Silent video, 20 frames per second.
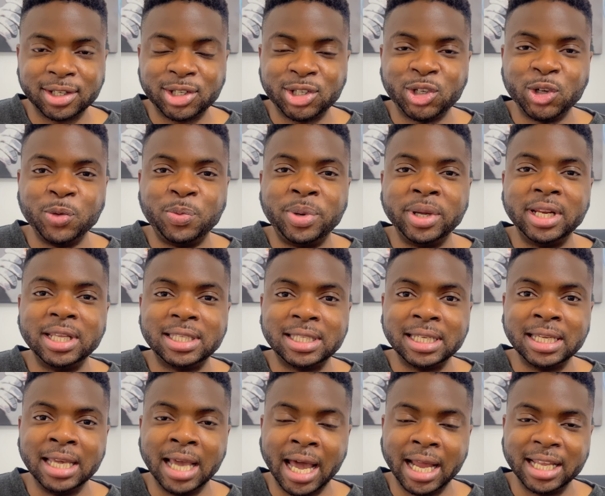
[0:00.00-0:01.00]

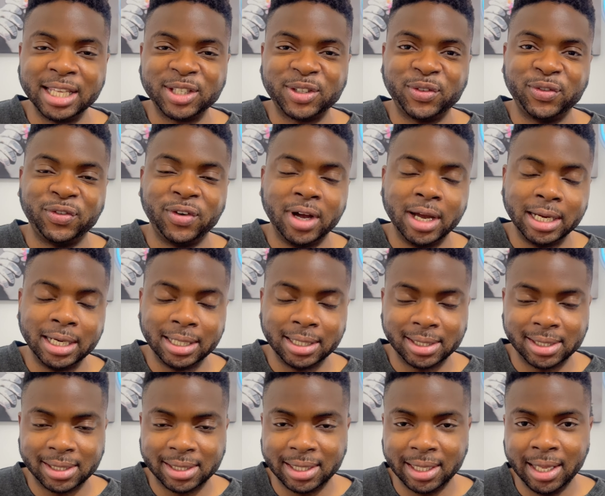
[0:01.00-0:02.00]
stupidity at its
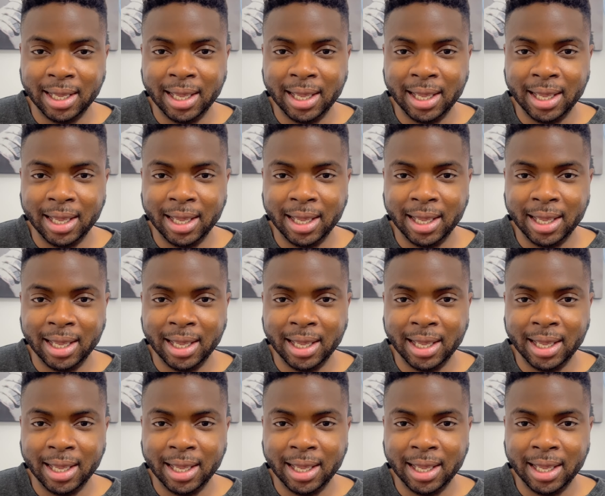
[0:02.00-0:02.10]
finest.